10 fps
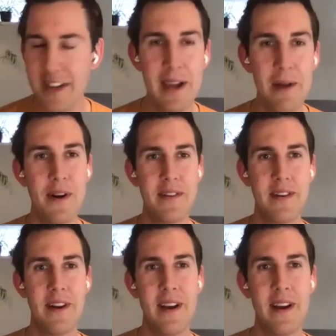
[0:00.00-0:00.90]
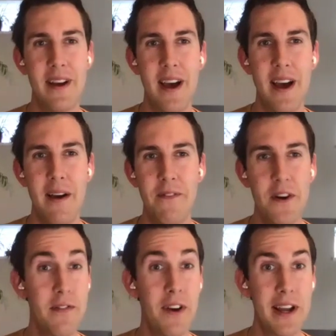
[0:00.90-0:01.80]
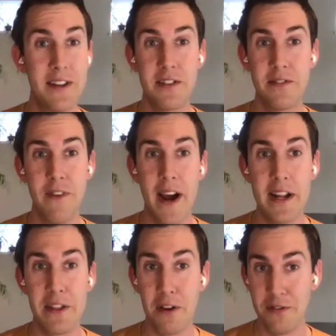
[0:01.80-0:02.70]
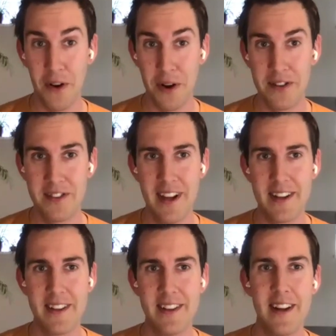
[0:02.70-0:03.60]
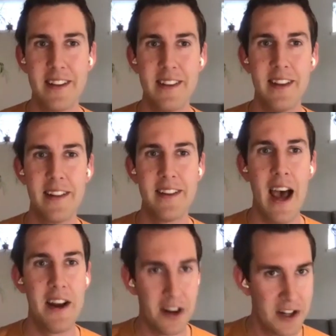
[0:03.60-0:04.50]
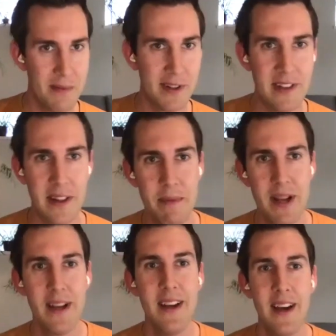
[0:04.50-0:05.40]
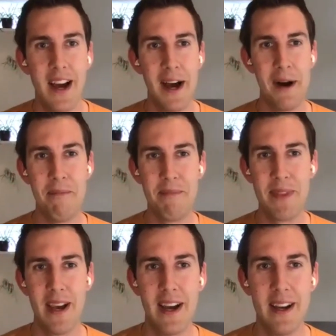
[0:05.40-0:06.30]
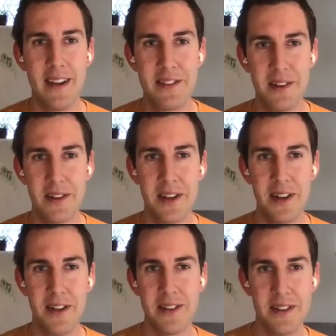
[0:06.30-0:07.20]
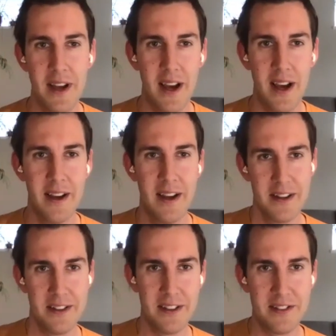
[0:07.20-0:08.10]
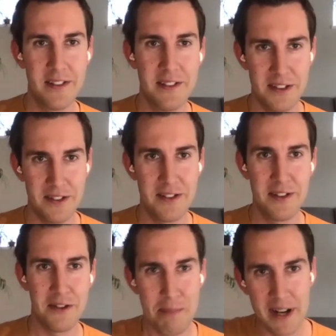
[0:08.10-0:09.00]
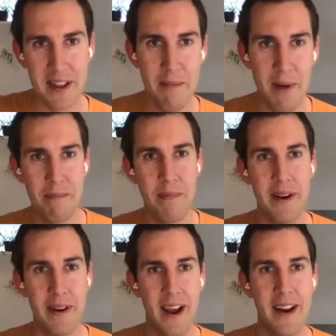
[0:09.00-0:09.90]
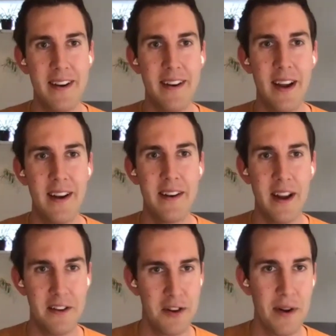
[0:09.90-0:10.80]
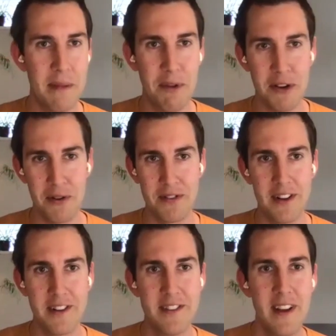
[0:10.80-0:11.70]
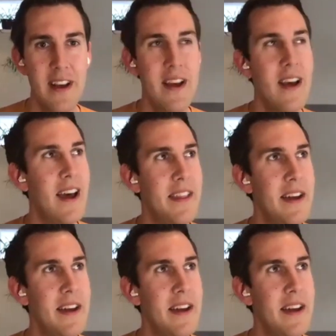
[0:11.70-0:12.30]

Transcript: thing, which the, uh, first of all, like just finding those photos that that that had documents in them. Um, uh, so you know, uh, just just just bringing them up and and and, and showing them to the users, uh-huh. and